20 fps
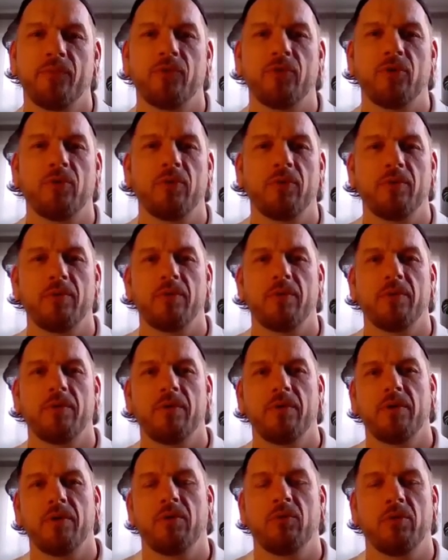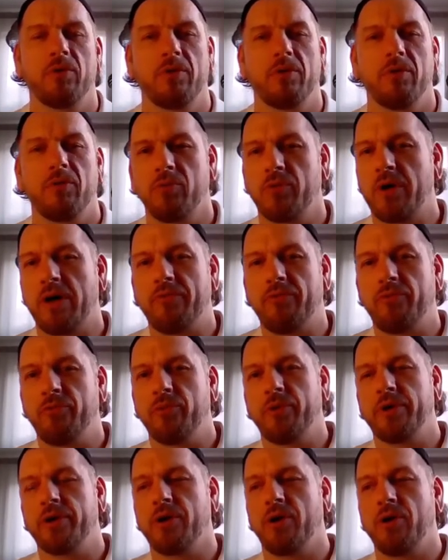So
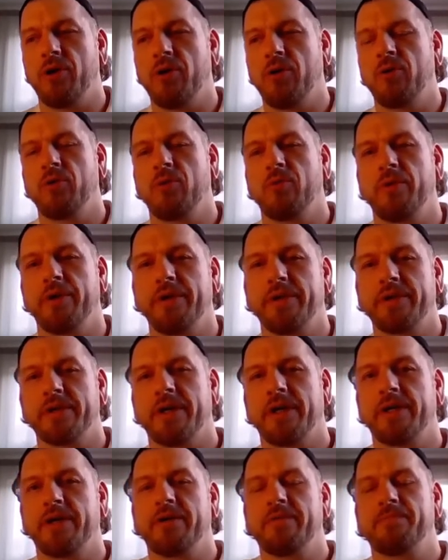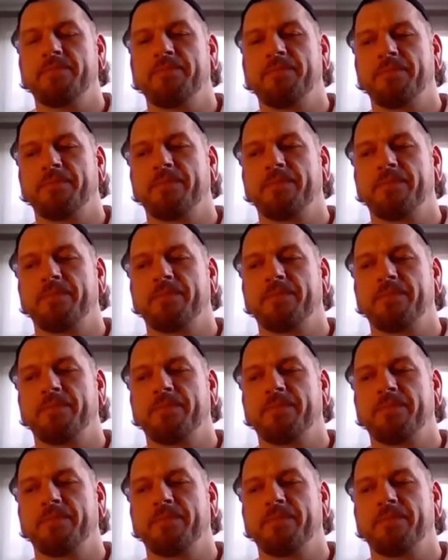wherever we go, we'd kind of,